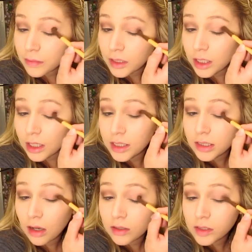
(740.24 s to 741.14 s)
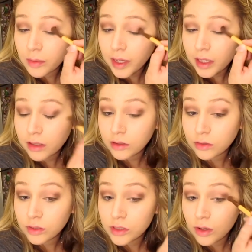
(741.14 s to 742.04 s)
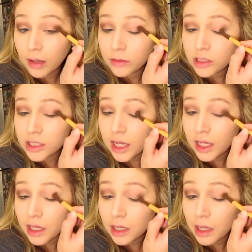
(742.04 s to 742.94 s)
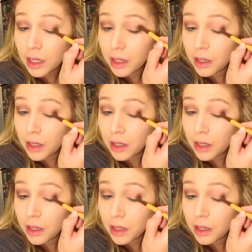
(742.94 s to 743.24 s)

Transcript: It is also by EcoTools, so I'm just taking it